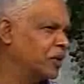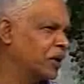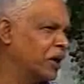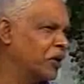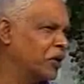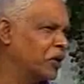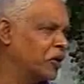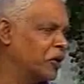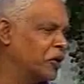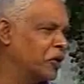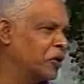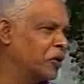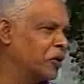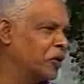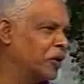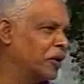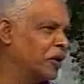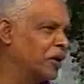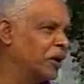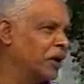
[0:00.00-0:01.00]
and
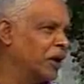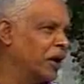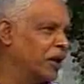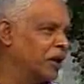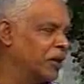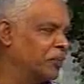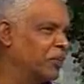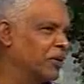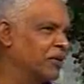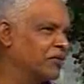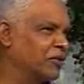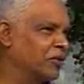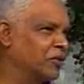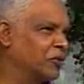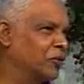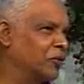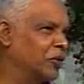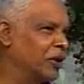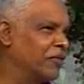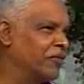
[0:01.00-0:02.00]
the person
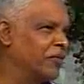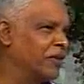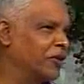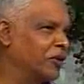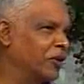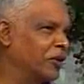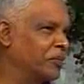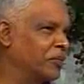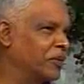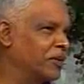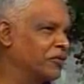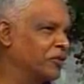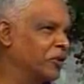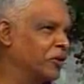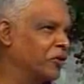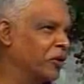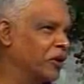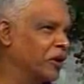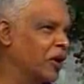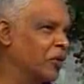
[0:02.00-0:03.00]
you live with or the person
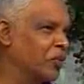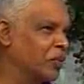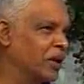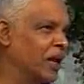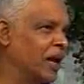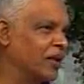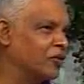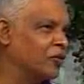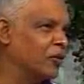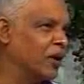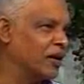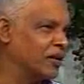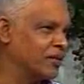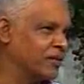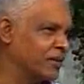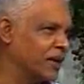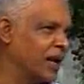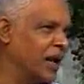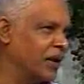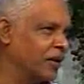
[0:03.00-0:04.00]
you're going out with has to
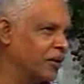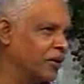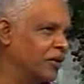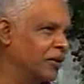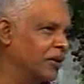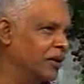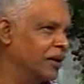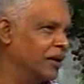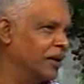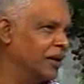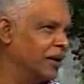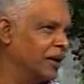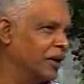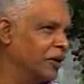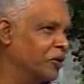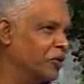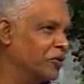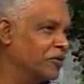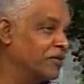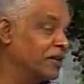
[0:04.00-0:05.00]
understand, you know,
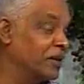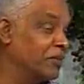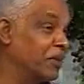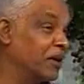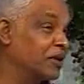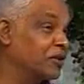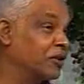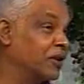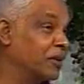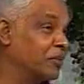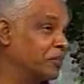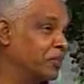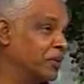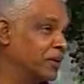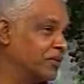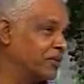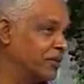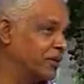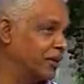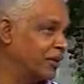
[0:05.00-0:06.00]
you don't see much of that
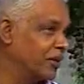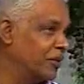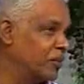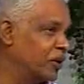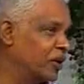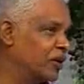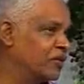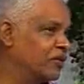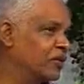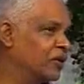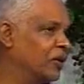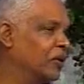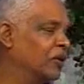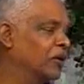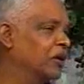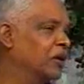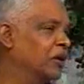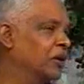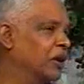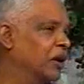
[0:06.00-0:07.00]
person, you know, because, you
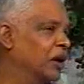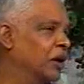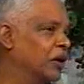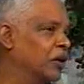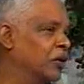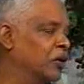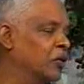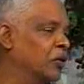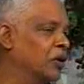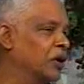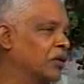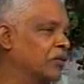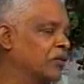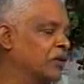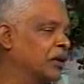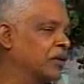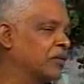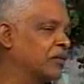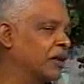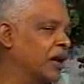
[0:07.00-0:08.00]
know,
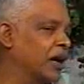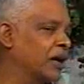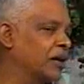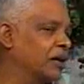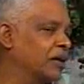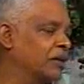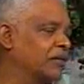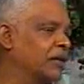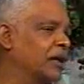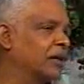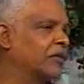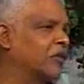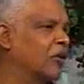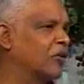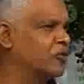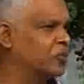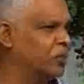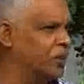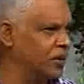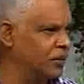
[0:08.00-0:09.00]
it's like the
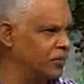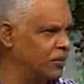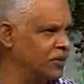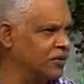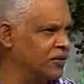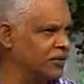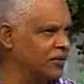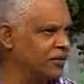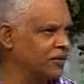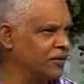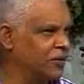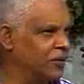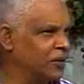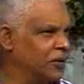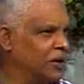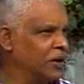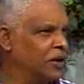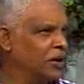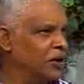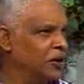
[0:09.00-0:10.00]
hospital business, you know,
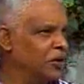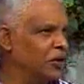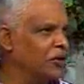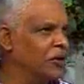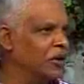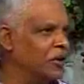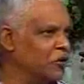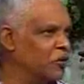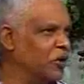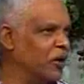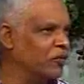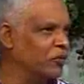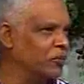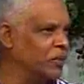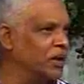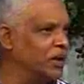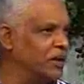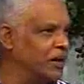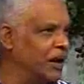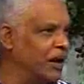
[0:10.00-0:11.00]
you have to
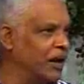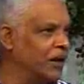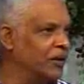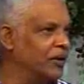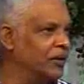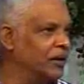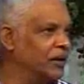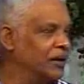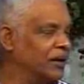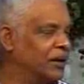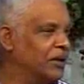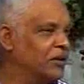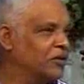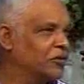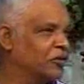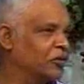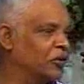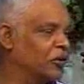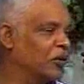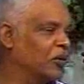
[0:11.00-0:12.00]
be there, you know.
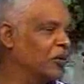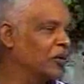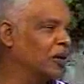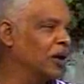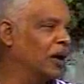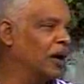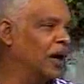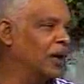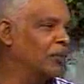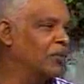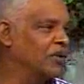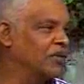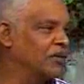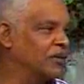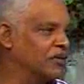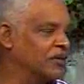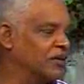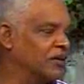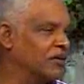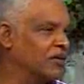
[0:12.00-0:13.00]
So our
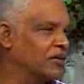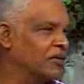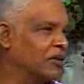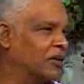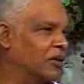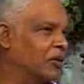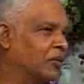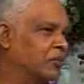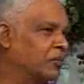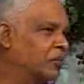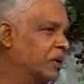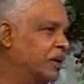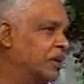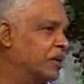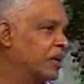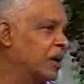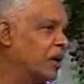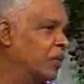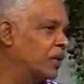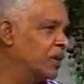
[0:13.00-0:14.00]
business is, you know,
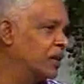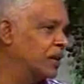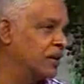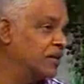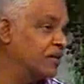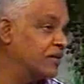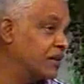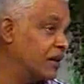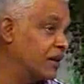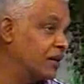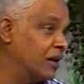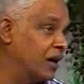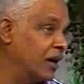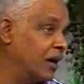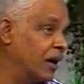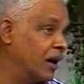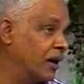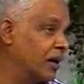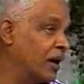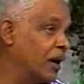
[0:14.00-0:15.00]
being there when the guests are there.
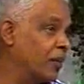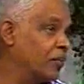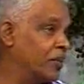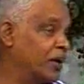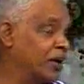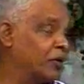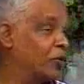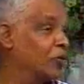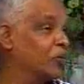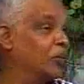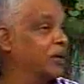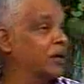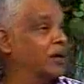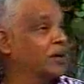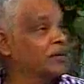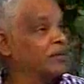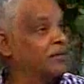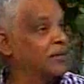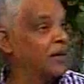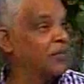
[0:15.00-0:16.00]
I can't be at home when the
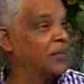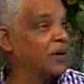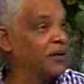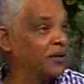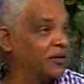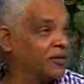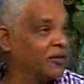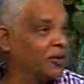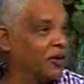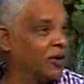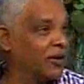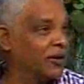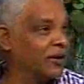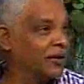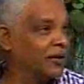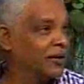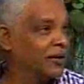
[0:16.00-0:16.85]
guests are in my restaurant.